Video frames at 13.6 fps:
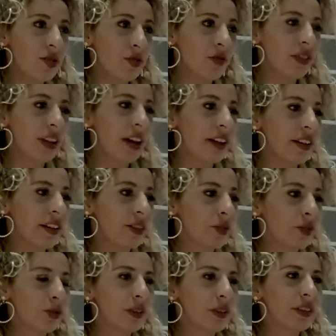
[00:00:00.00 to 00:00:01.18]
is offline. I
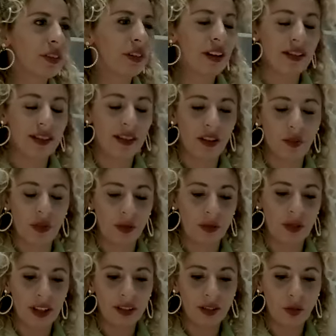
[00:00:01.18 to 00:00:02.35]
talked with Gratia about
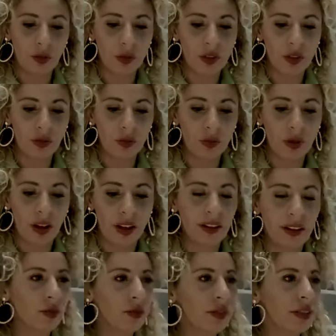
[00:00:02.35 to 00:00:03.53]
that. It will be in
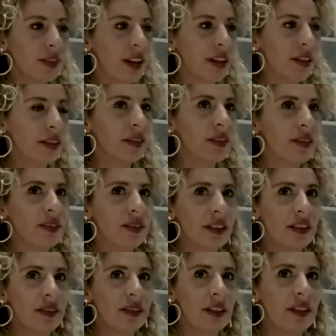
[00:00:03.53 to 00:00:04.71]
Dubai on the 9th
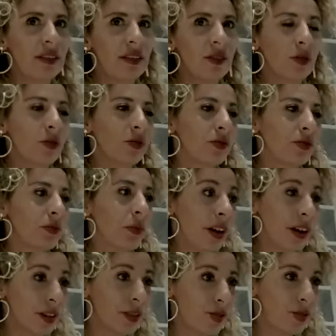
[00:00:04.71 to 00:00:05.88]
and 10th of
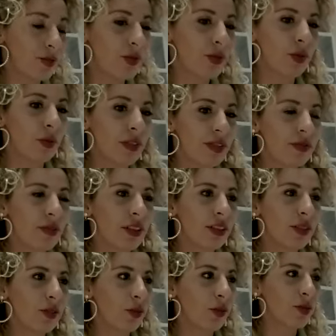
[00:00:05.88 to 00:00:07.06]
March. So it's very
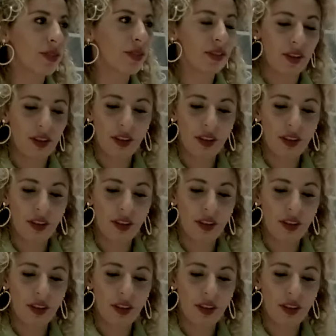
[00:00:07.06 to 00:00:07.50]
close.